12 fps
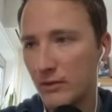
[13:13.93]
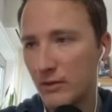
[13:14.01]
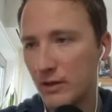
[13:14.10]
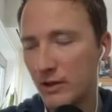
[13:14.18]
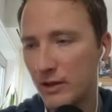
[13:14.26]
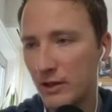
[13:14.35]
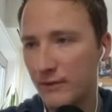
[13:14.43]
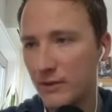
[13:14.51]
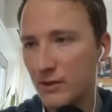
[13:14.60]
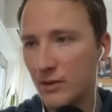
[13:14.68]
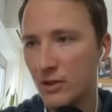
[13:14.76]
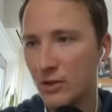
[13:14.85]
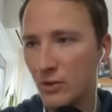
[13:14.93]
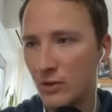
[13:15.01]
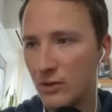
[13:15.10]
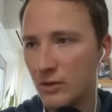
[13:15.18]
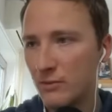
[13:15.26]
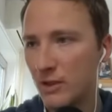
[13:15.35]
And then obviously the
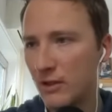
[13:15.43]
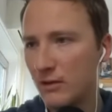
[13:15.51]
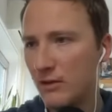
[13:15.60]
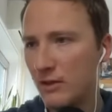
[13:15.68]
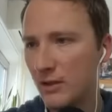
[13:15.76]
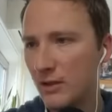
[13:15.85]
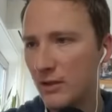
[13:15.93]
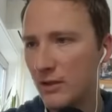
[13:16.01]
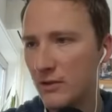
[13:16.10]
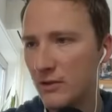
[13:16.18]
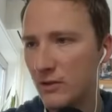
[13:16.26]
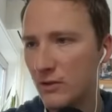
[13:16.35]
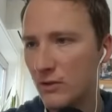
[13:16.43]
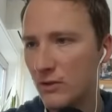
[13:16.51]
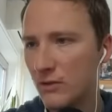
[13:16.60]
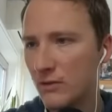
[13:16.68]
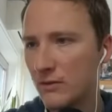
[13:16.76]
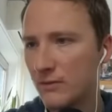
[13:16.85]
shorts, but it's just
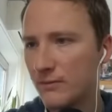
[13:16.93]
shorts.